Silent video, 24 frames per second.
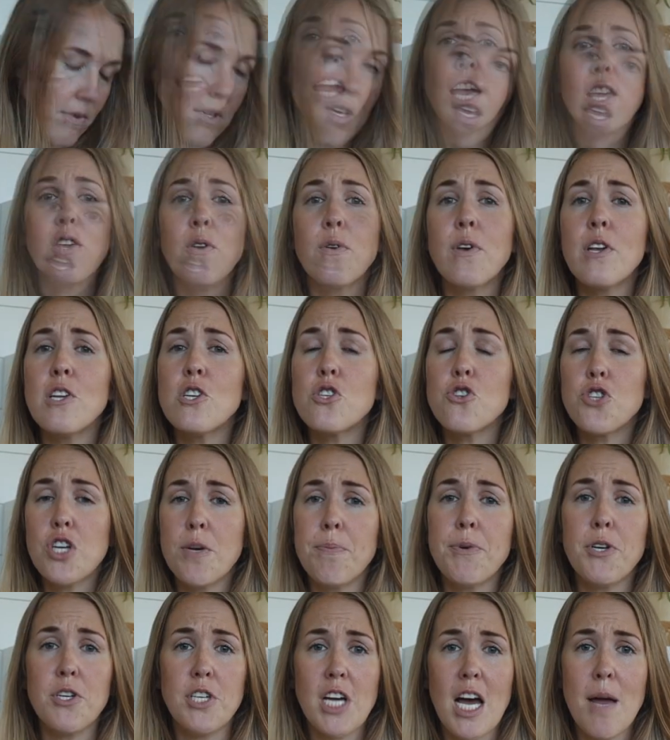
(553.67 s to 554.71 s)
And you can
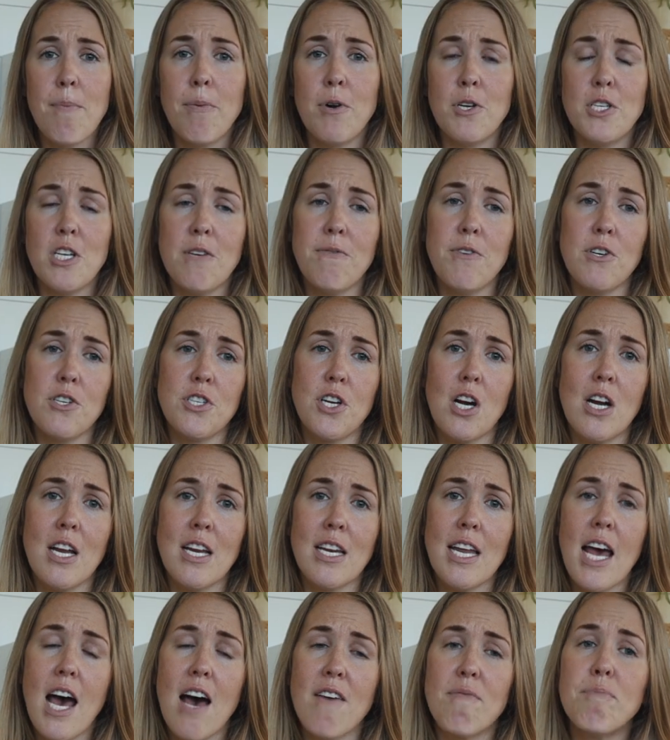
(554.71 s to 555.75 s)
strip your diapers if you're starting
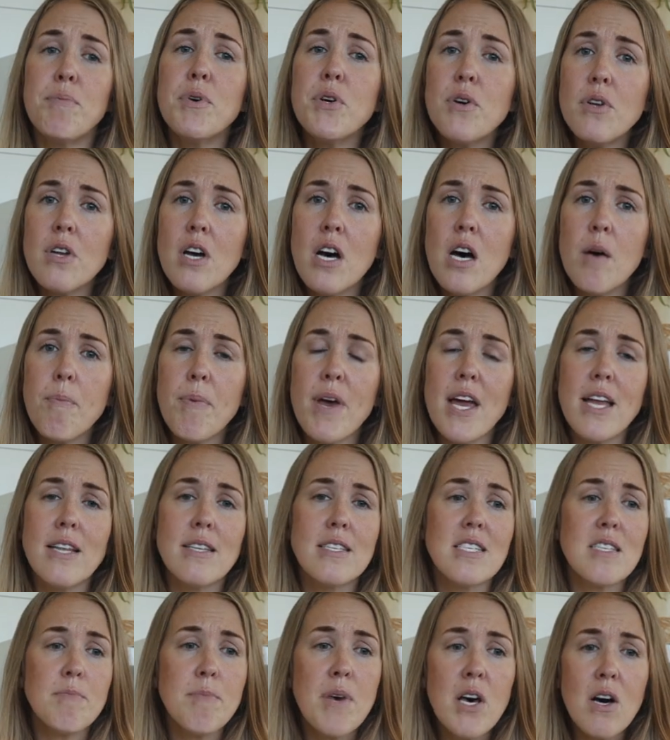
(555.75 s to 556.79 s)
to have buildup and
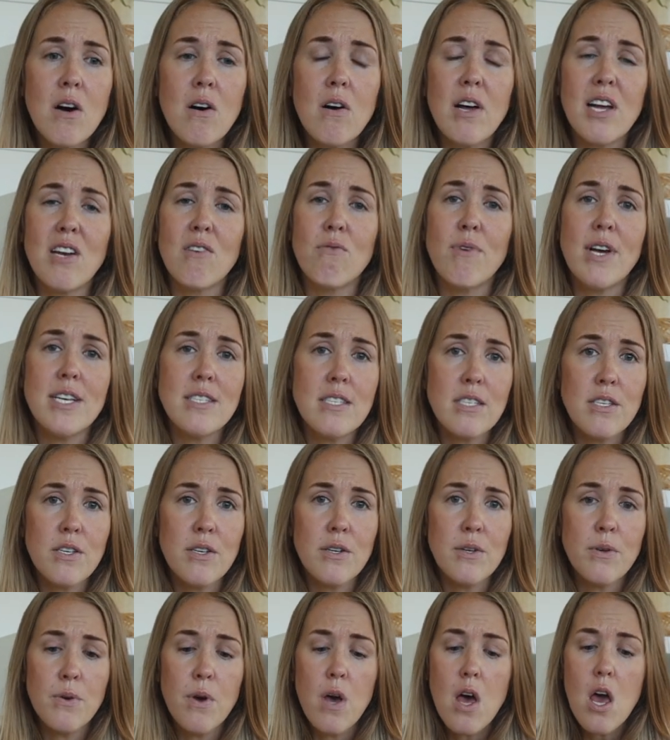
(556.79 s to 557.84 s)
smell and
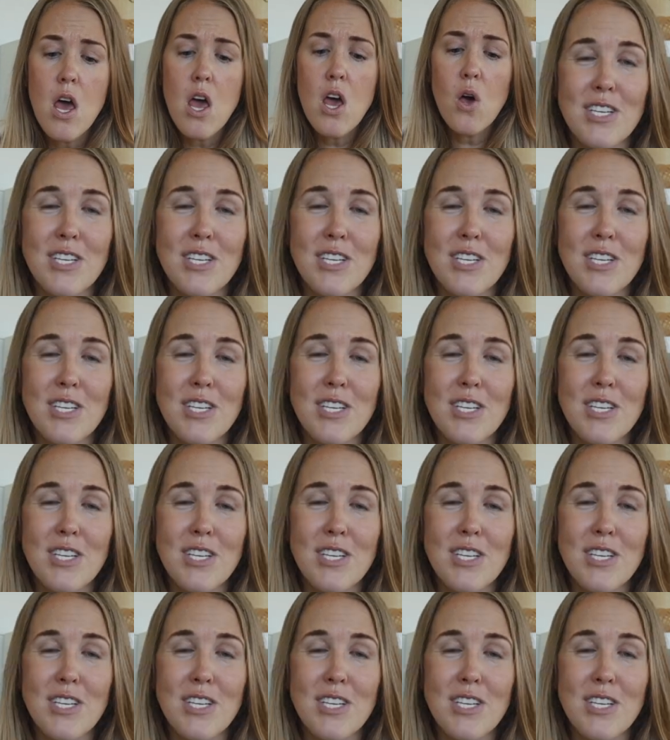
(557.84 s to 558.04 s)
residue.